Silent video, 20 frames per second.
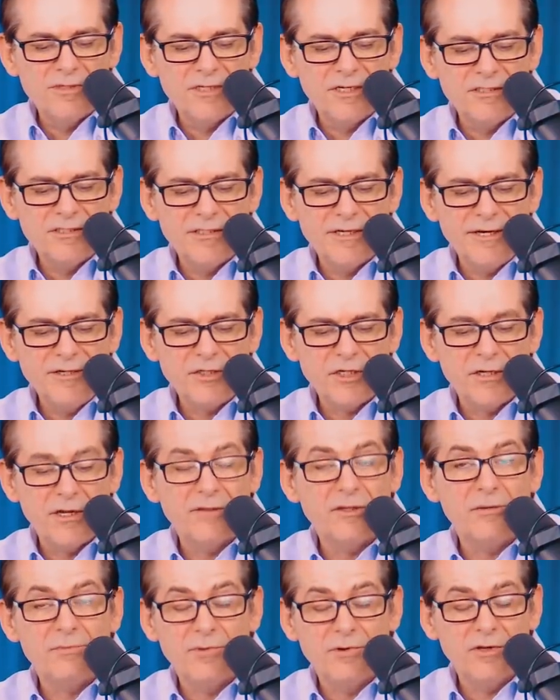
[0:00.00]
sensation
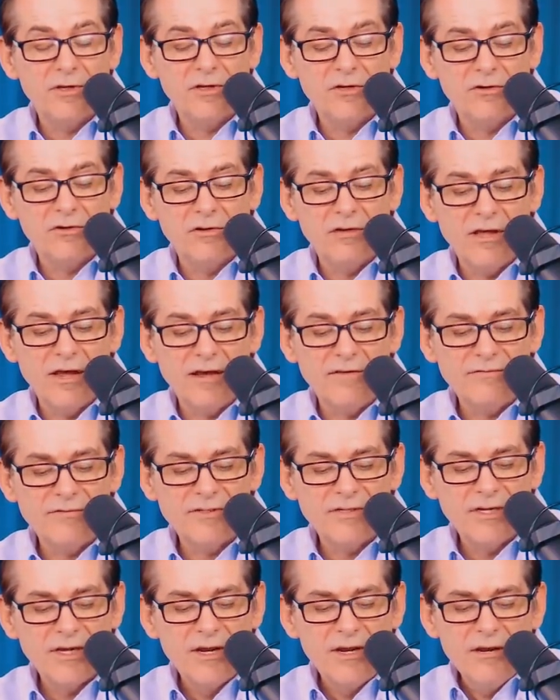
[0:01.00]
on the political
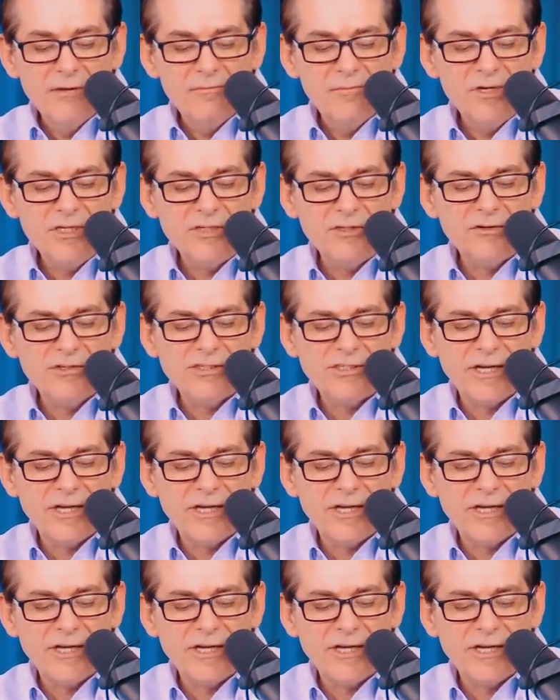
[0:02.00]
left, Mr.